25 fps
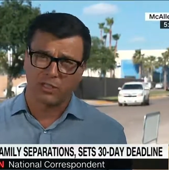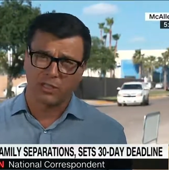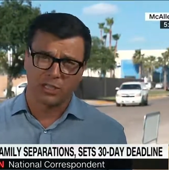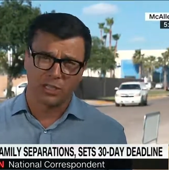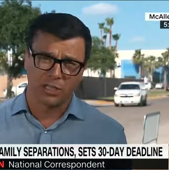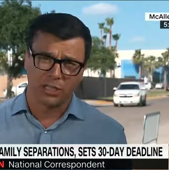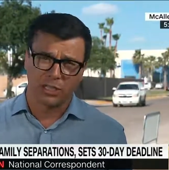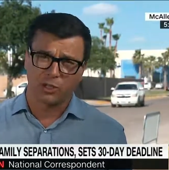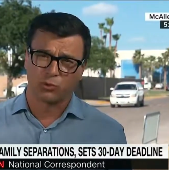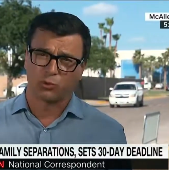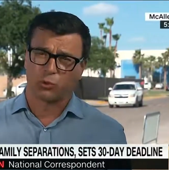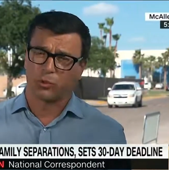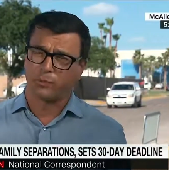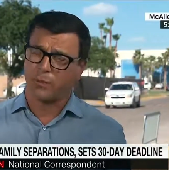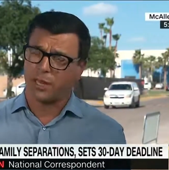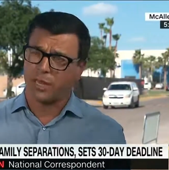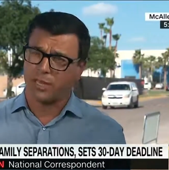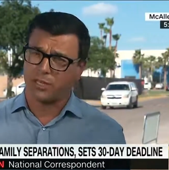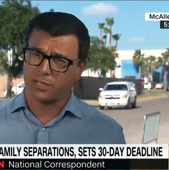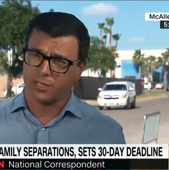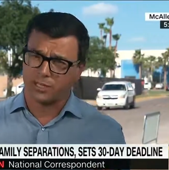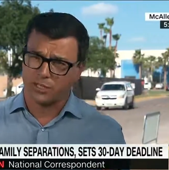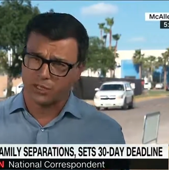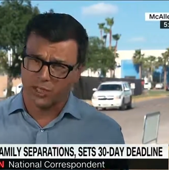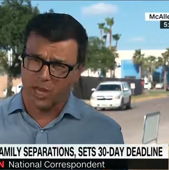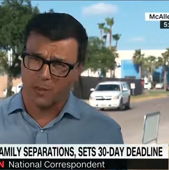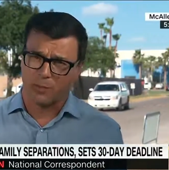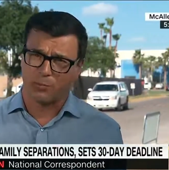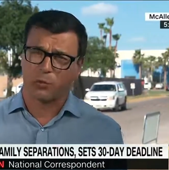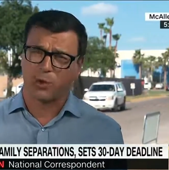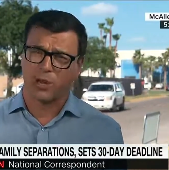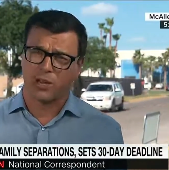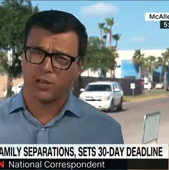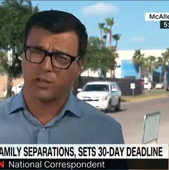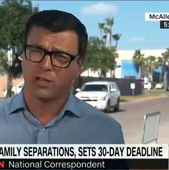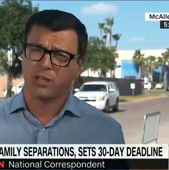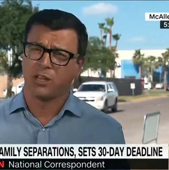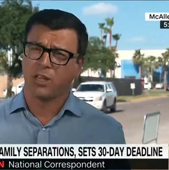kids remain
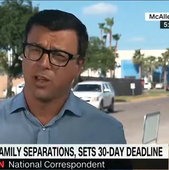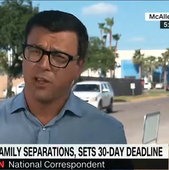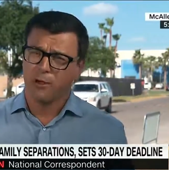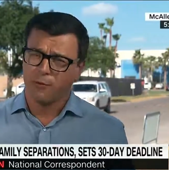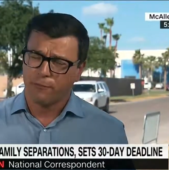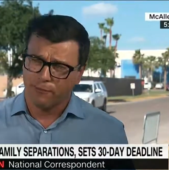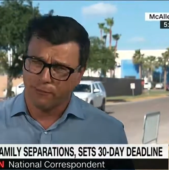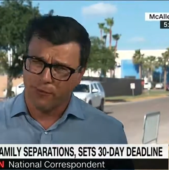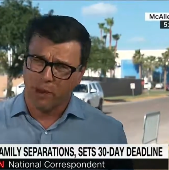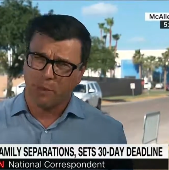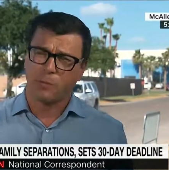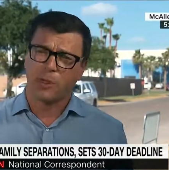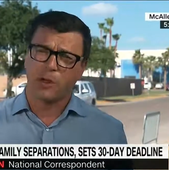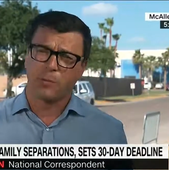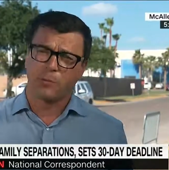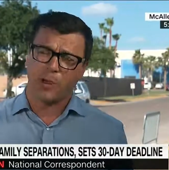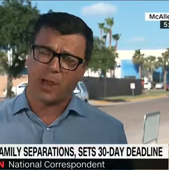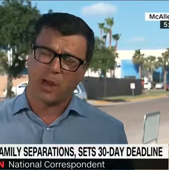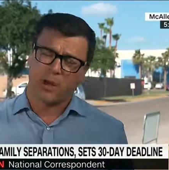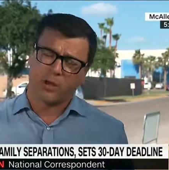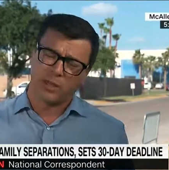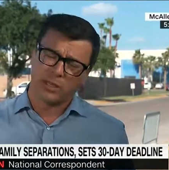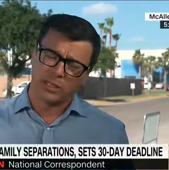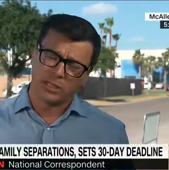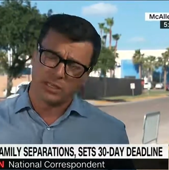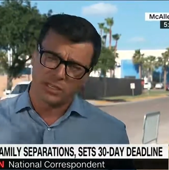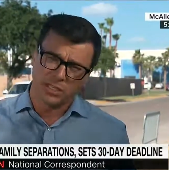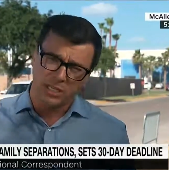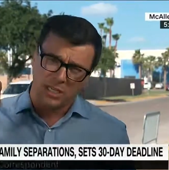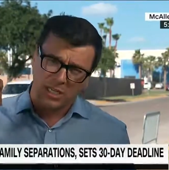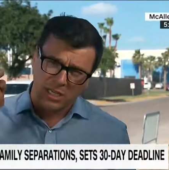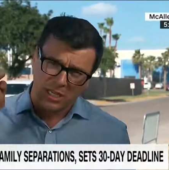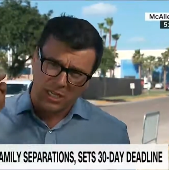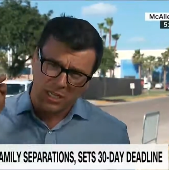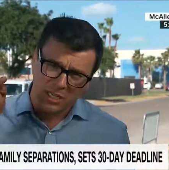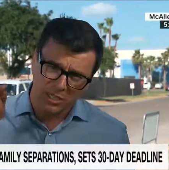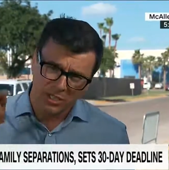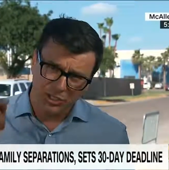separated from their parents
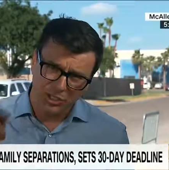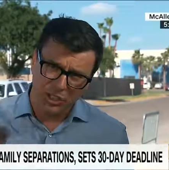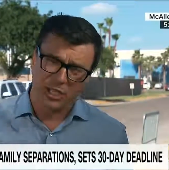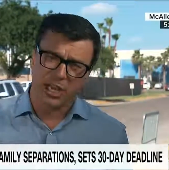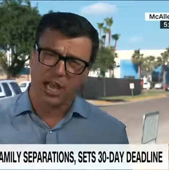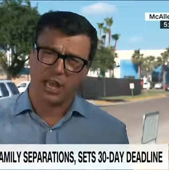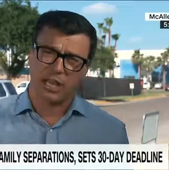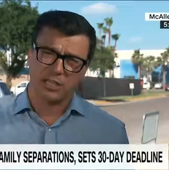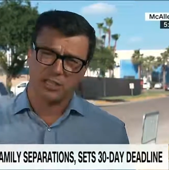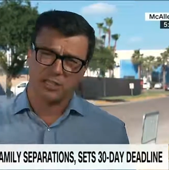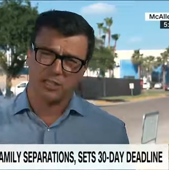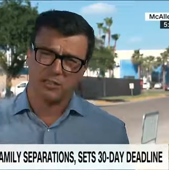tonight.